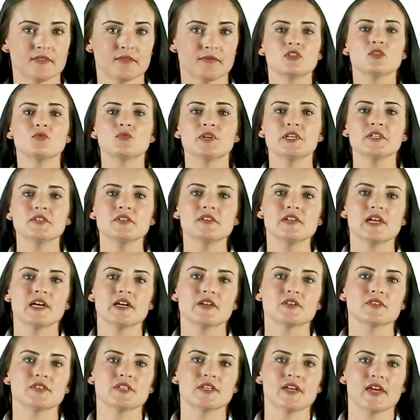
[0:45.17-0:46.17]
The Rental
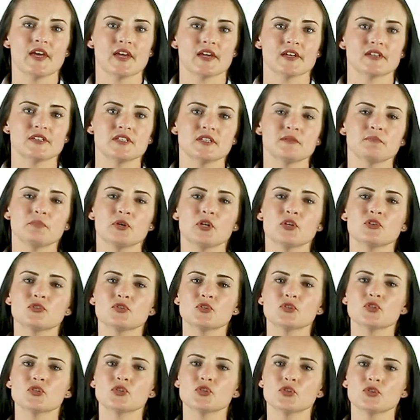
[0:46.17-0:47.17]
Housing Act
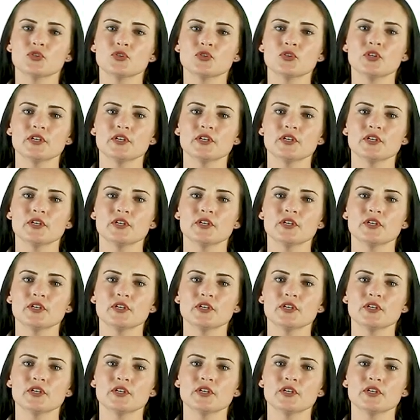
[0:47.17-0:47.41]
imposes certain